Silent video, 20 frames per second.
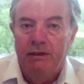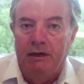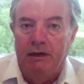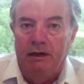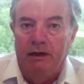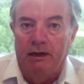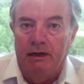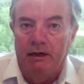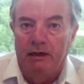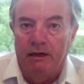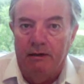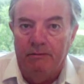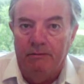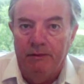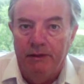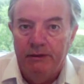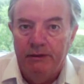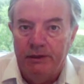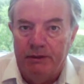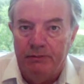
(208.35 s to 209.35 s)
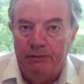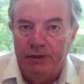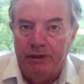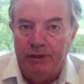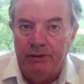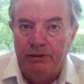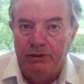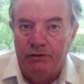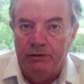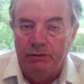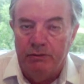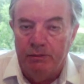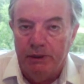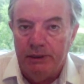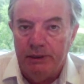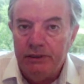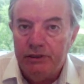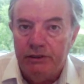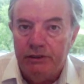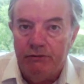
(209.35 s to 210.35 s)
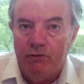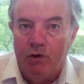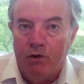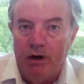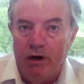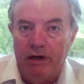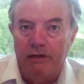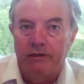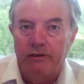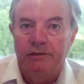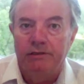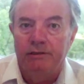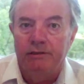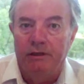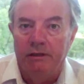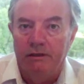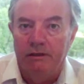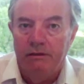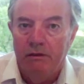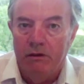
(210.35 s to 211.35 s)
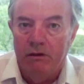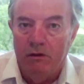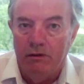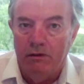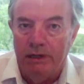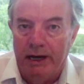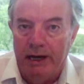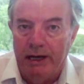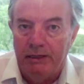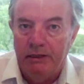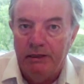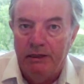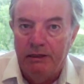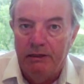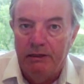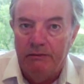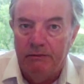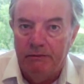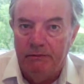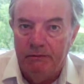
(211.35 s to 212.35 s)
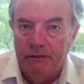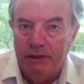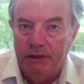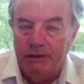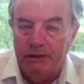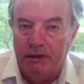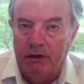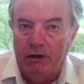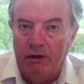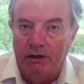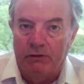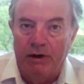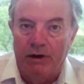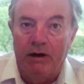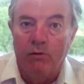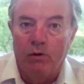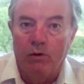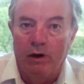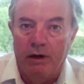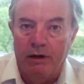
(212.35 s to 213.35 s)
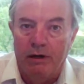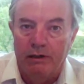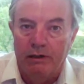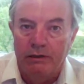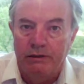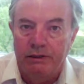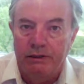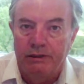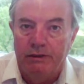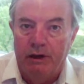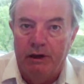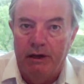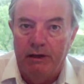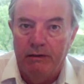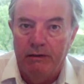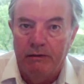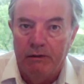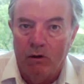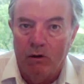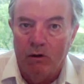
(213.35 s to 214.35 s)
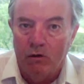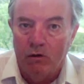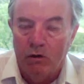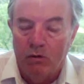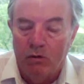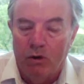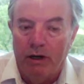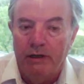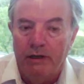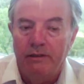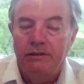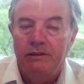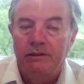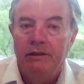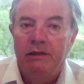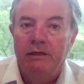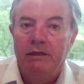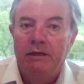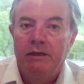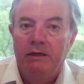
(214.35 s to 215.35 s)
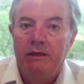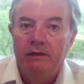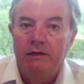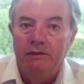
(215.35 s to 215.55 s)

uh, subject to depletion of waters, uh, lo, uh, let's call it groundwaters and, and local waters.